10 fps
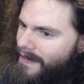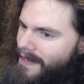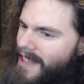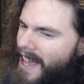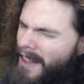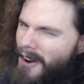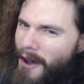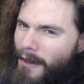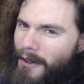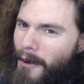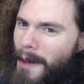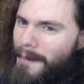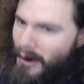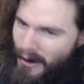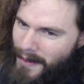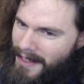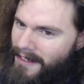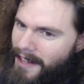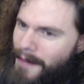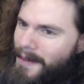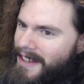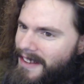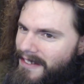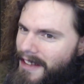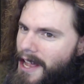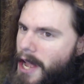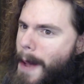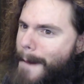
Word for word: And they're also on board with the CBDC,